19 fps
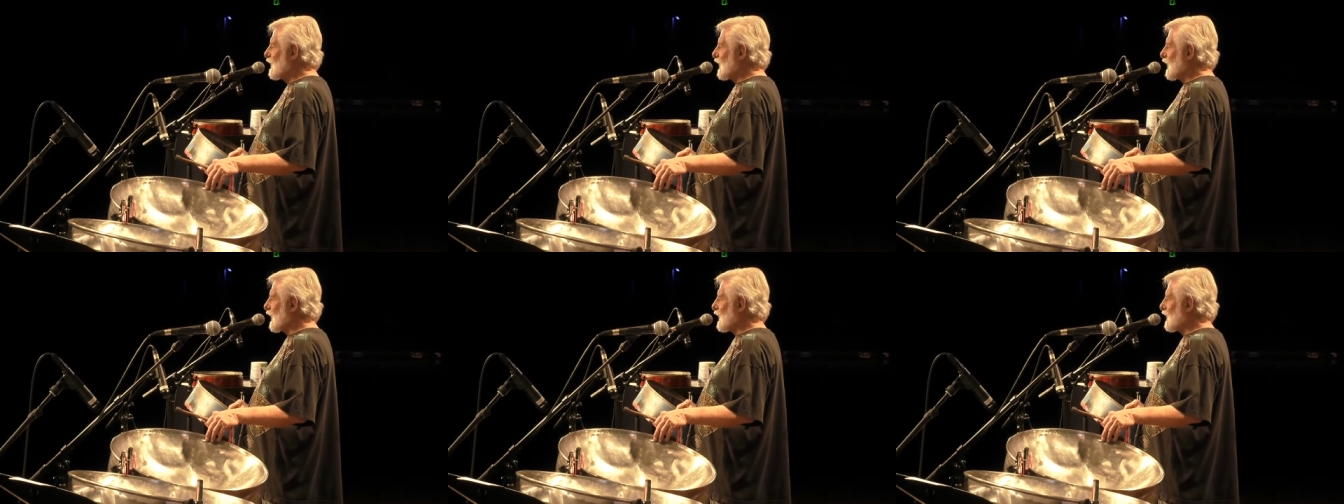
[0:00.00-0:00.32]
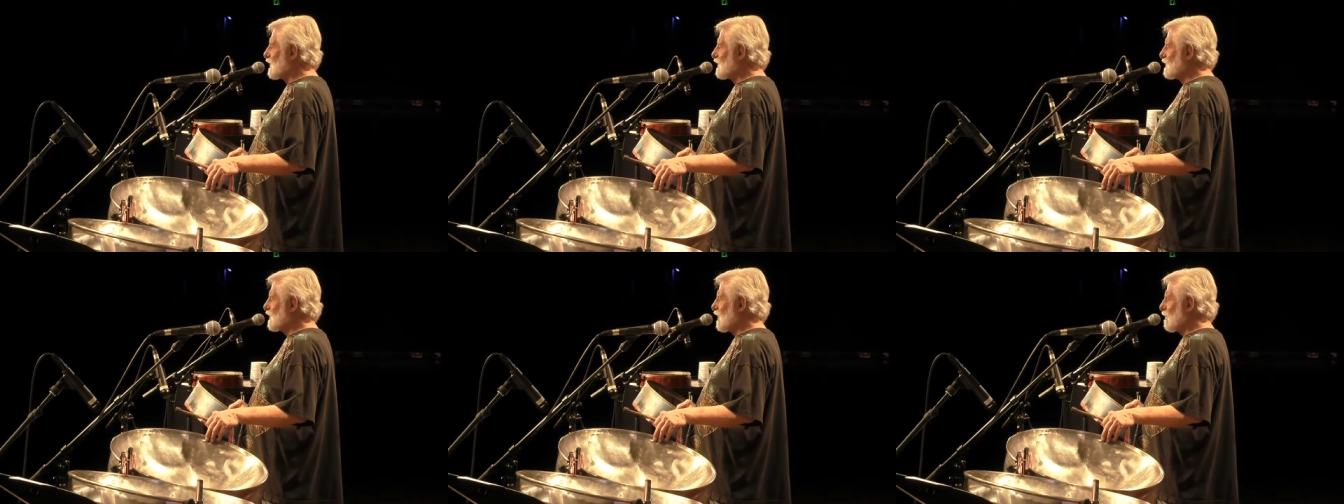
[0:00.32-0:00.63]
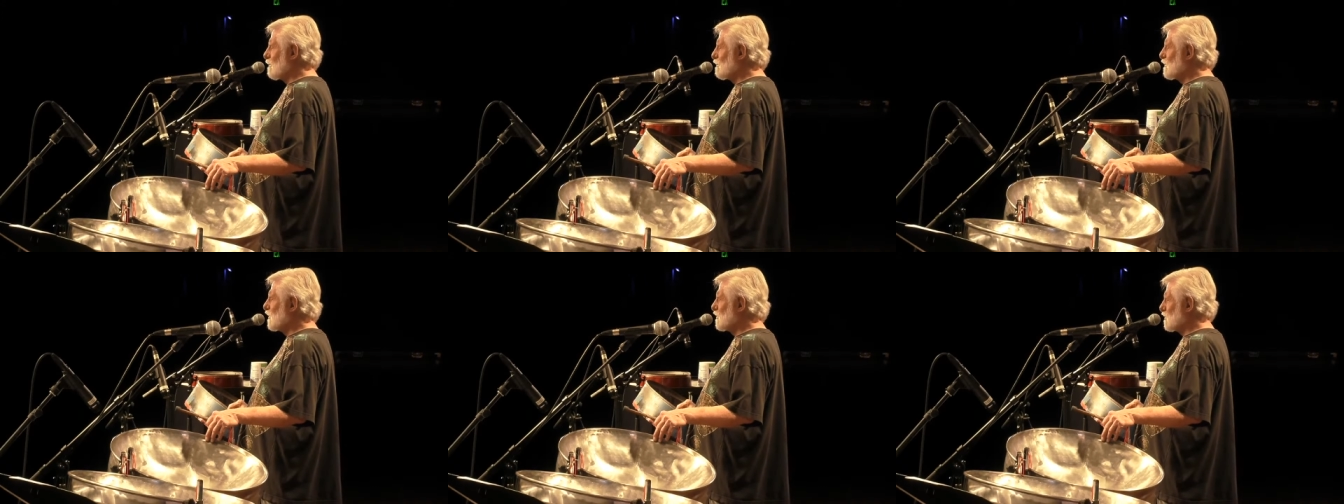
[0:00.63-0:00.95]
And
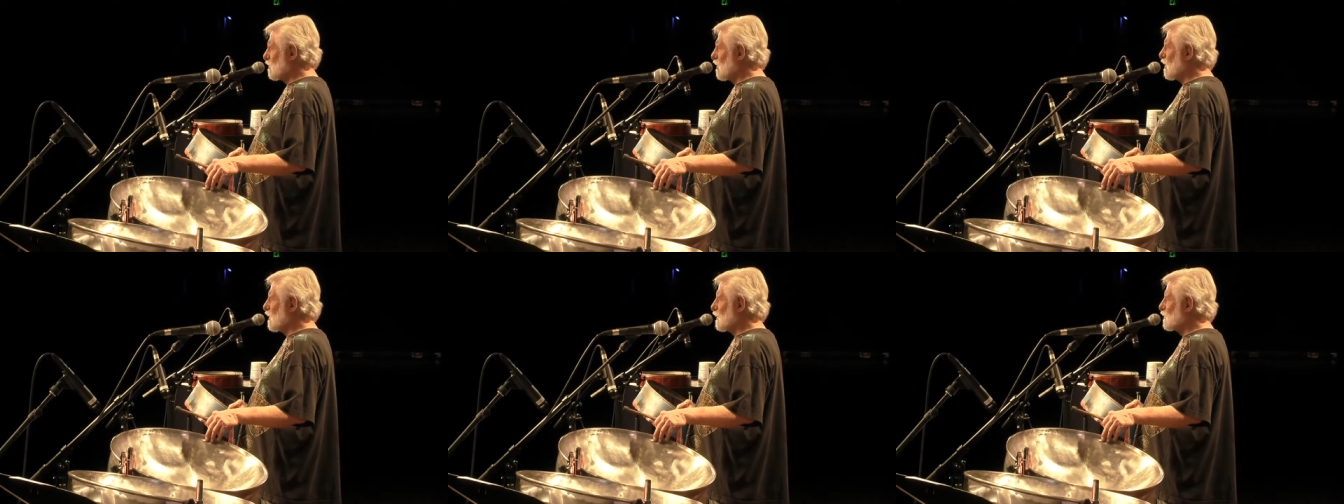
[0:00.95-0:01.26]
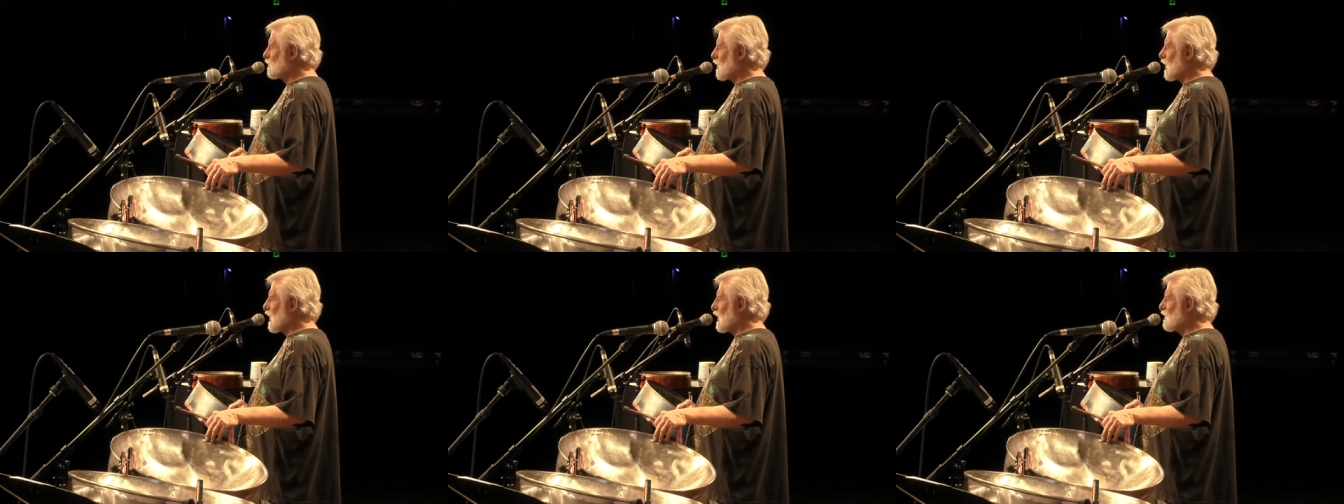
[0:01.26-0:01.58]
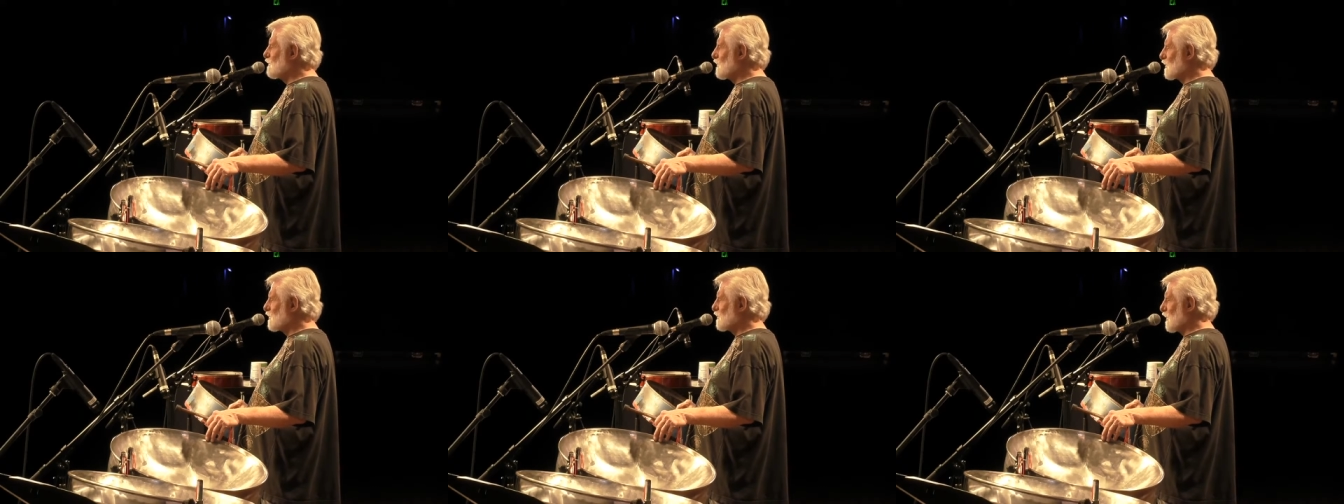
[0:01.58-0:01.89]
um, this song is kind
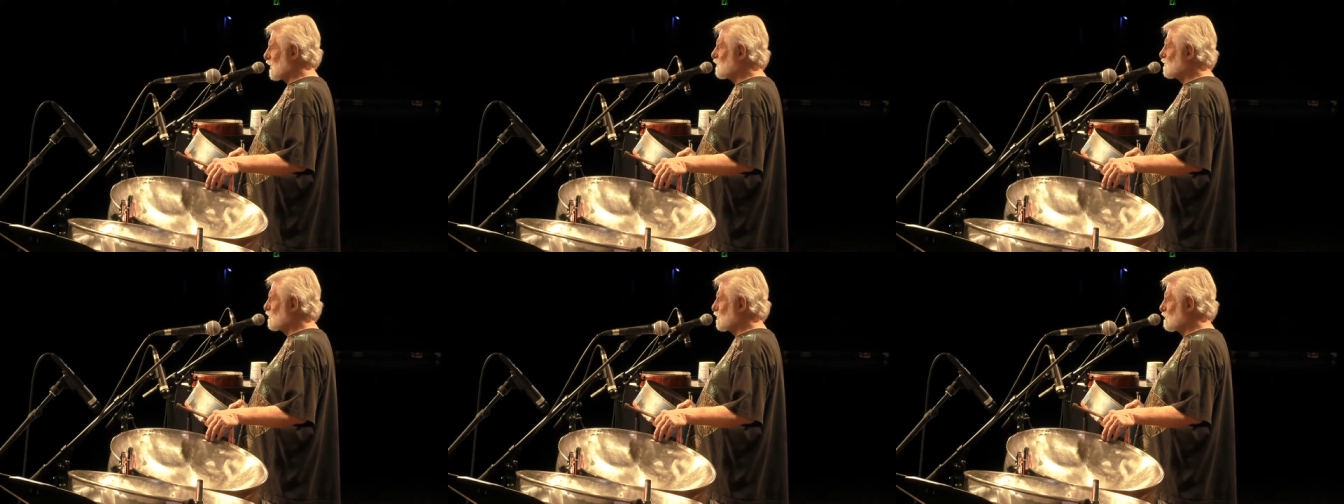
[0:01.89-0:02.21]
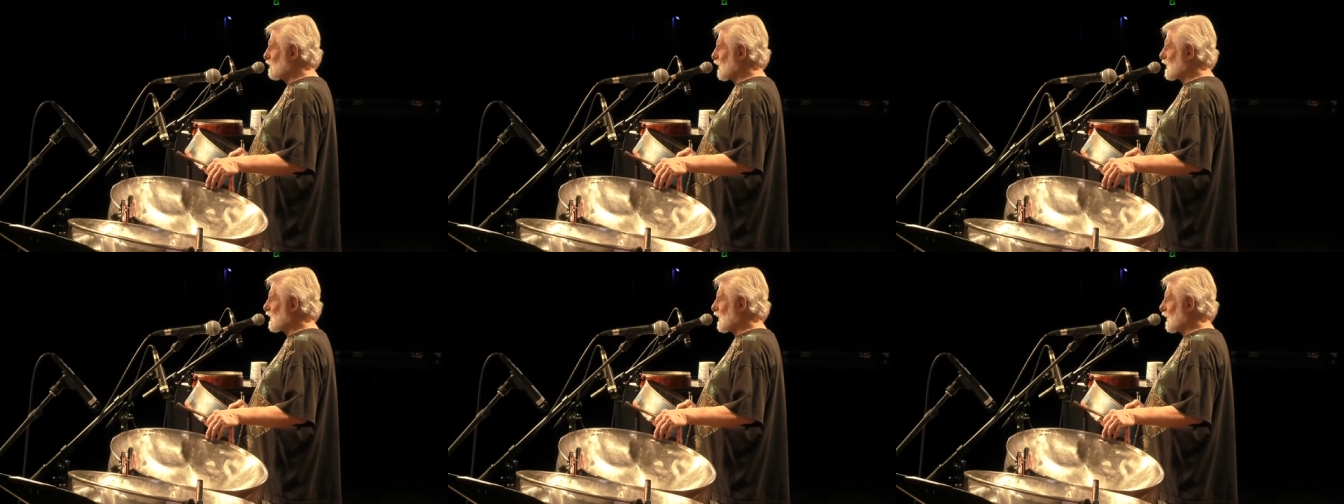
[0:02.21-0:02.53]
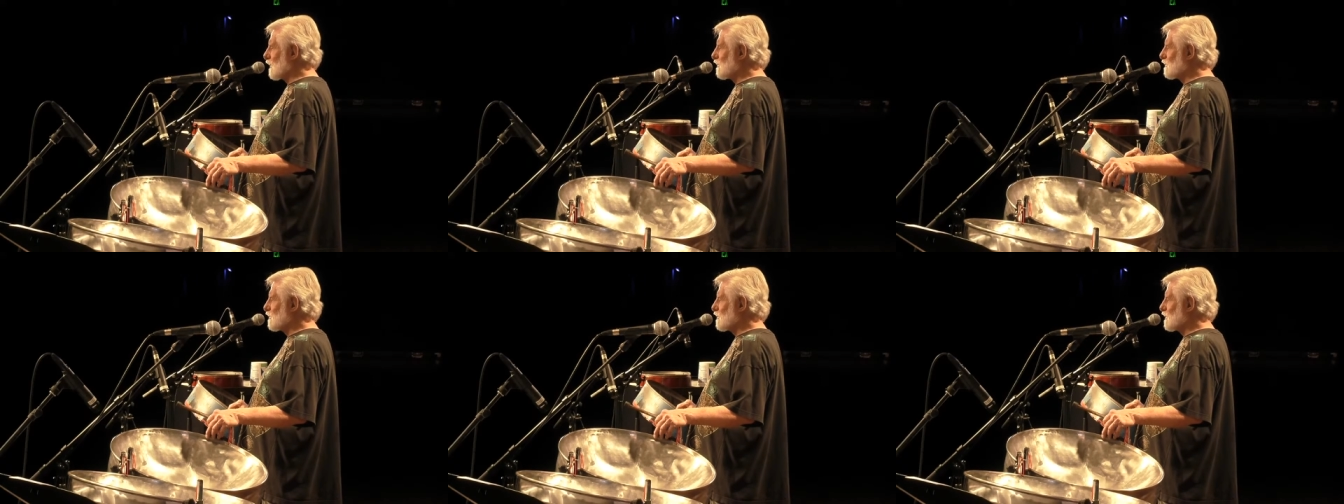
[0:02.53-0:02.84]
of excessive, I
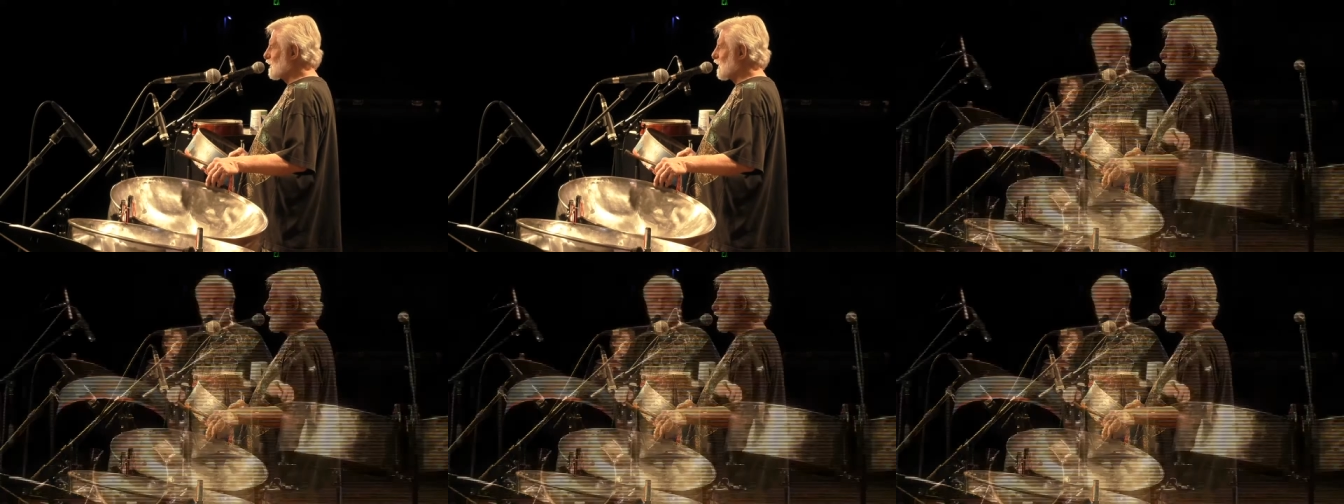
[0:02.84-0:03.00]
guess.